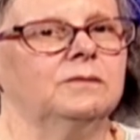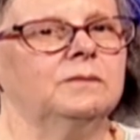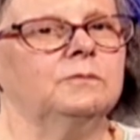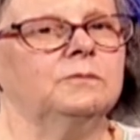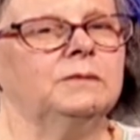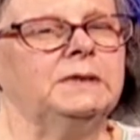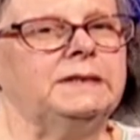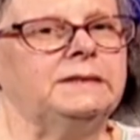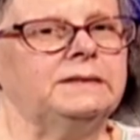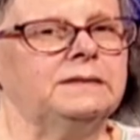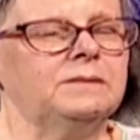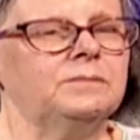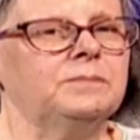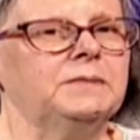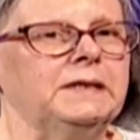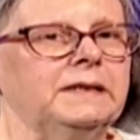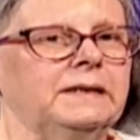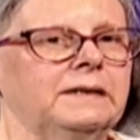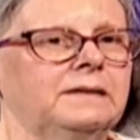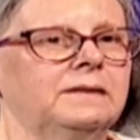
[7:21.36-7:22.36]
We did
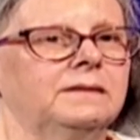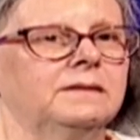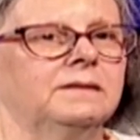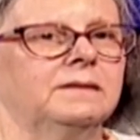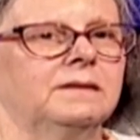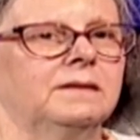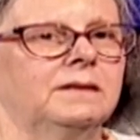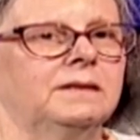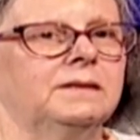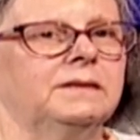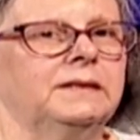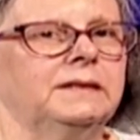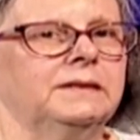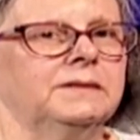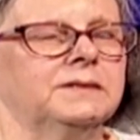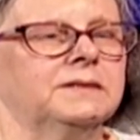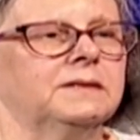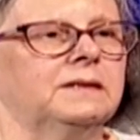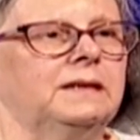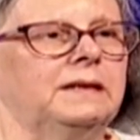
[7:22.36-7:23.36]
begin
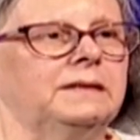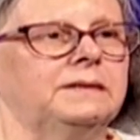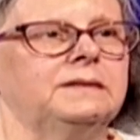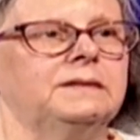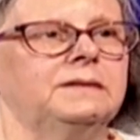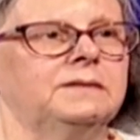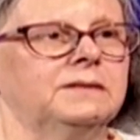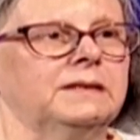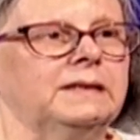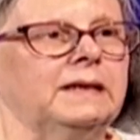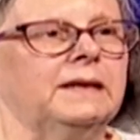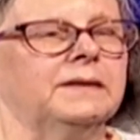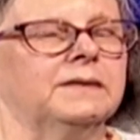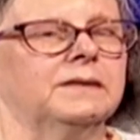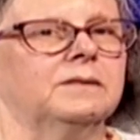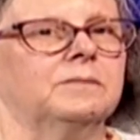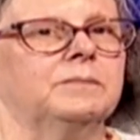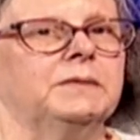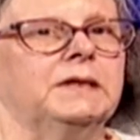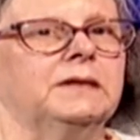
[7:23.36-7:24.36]
learning Silletti
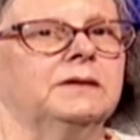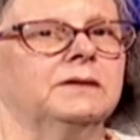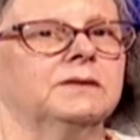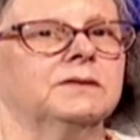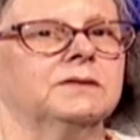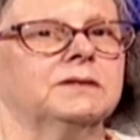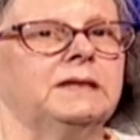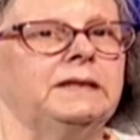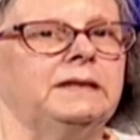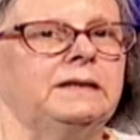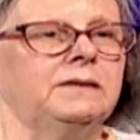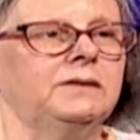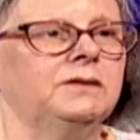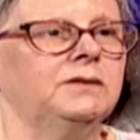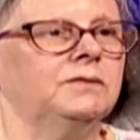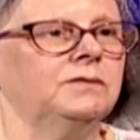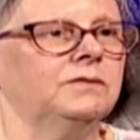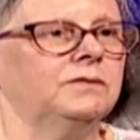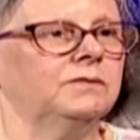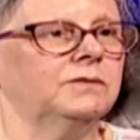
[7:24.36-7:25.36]
together because mm-hmm. he
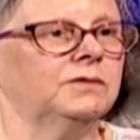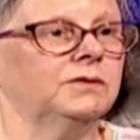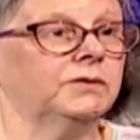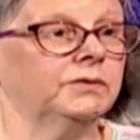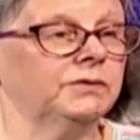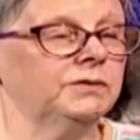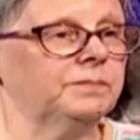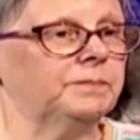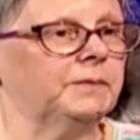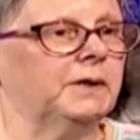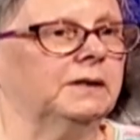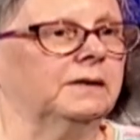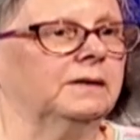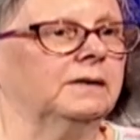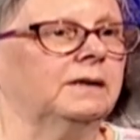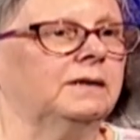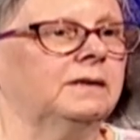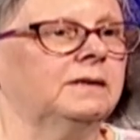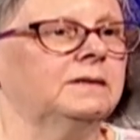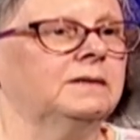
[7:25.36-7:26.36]
knew good
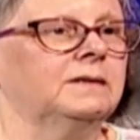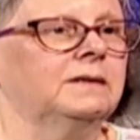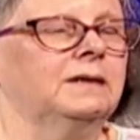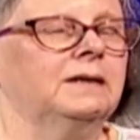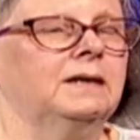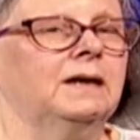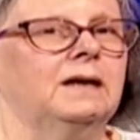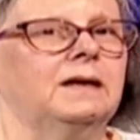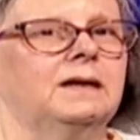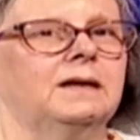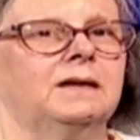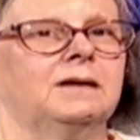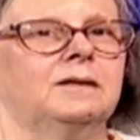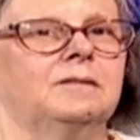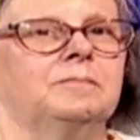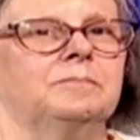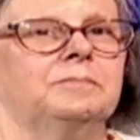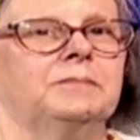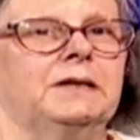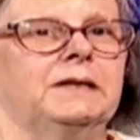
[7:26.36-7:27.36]
Bangla,
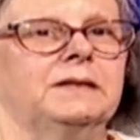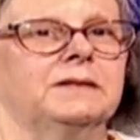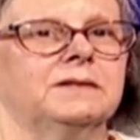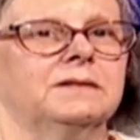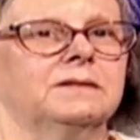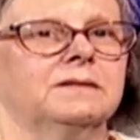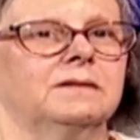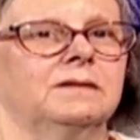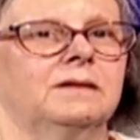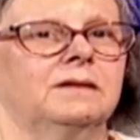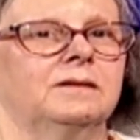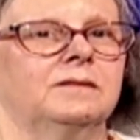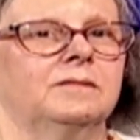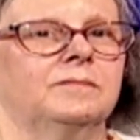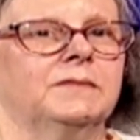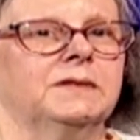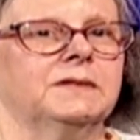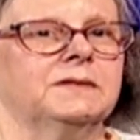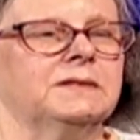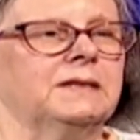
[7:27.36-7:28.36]
but
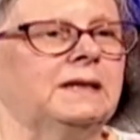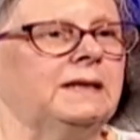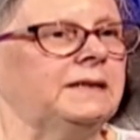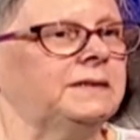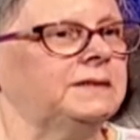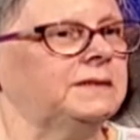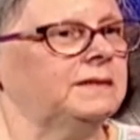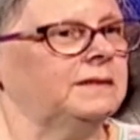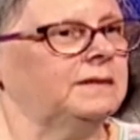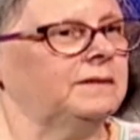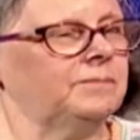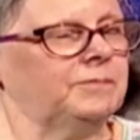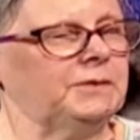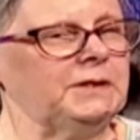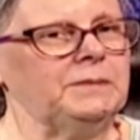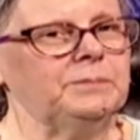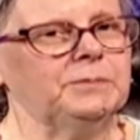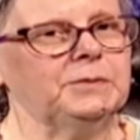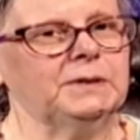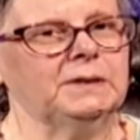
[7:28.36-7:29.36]
the Silletti
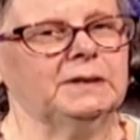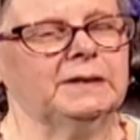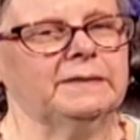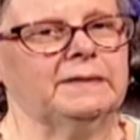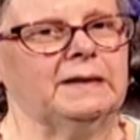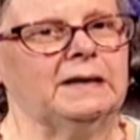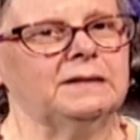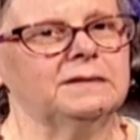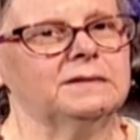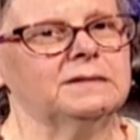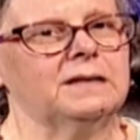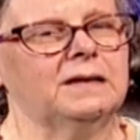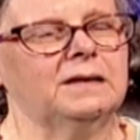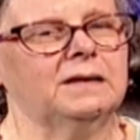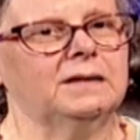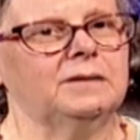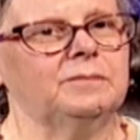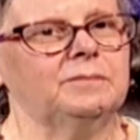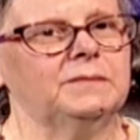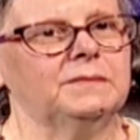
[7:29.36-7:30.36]
people at that
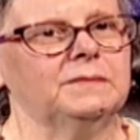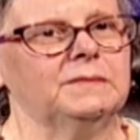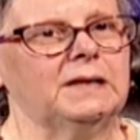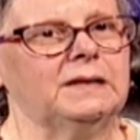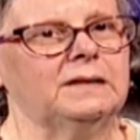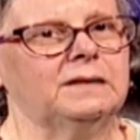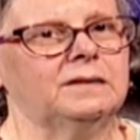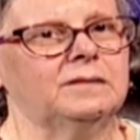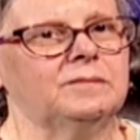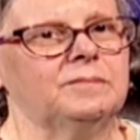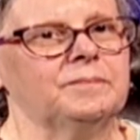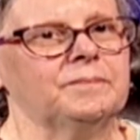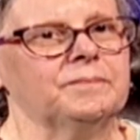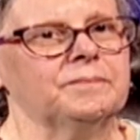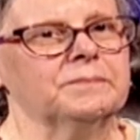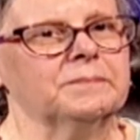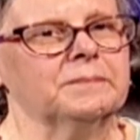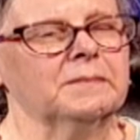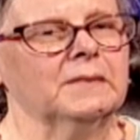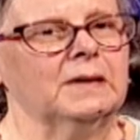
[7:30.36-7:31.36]
time, and
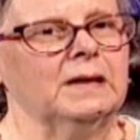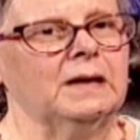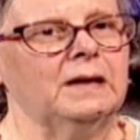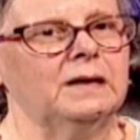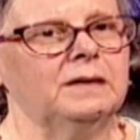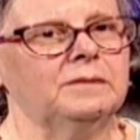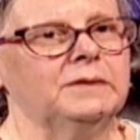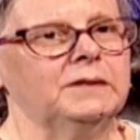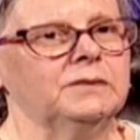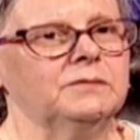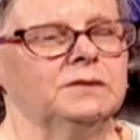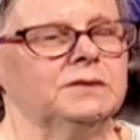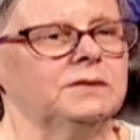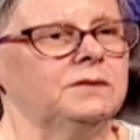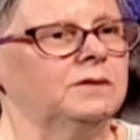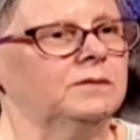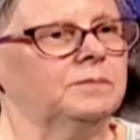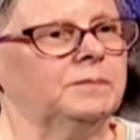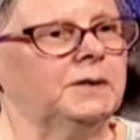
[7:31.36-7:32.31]
there was no